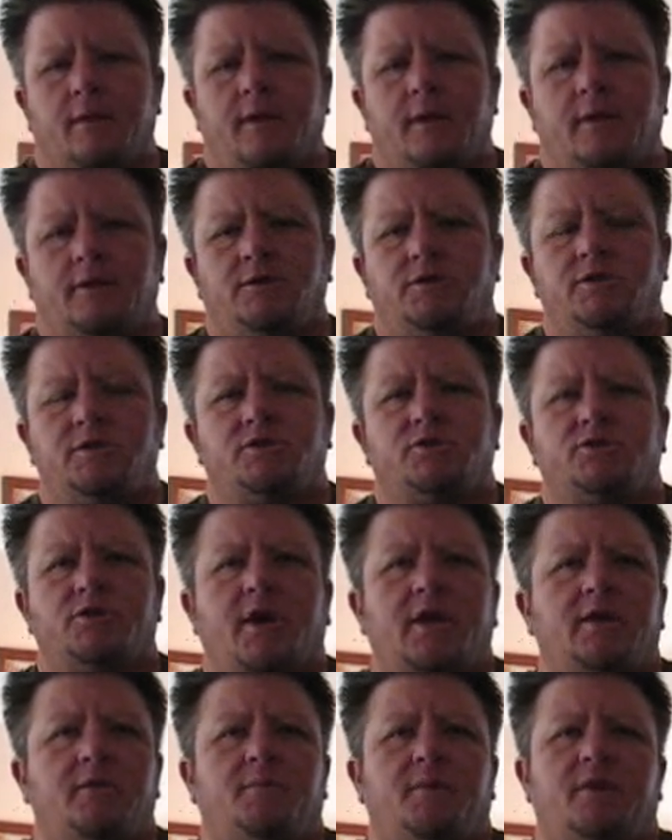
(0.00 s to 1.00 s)
and just
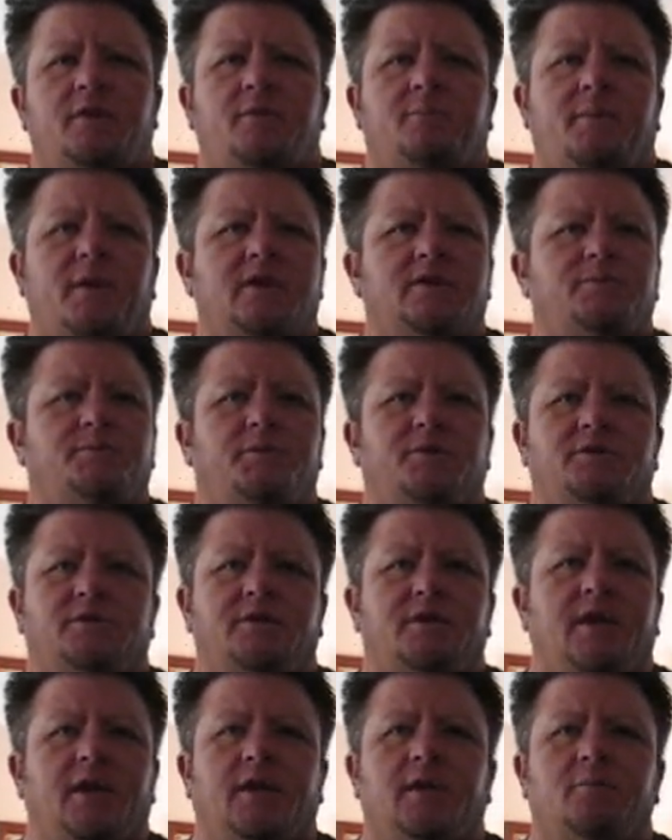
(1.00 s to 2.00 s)
try to be the best
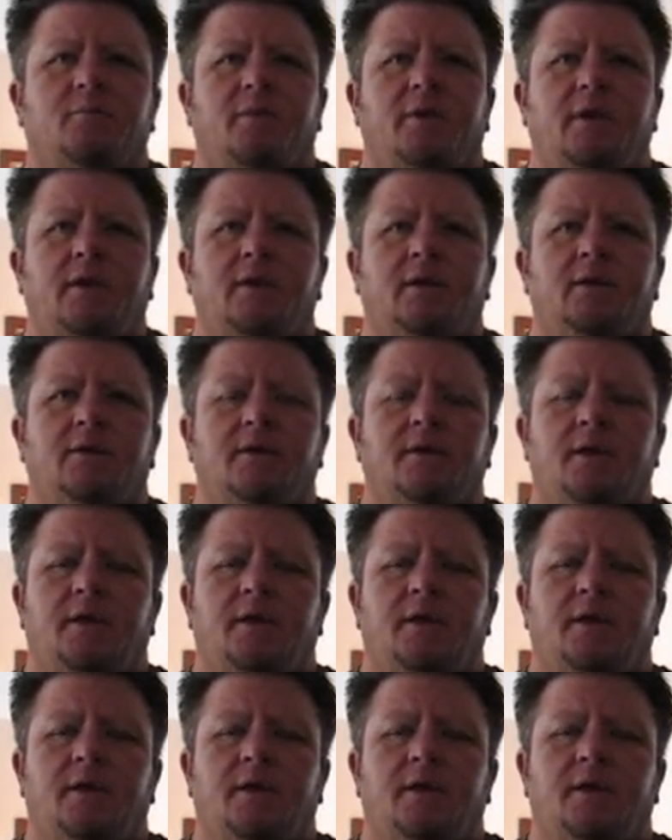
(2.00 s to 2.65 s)
person I can be.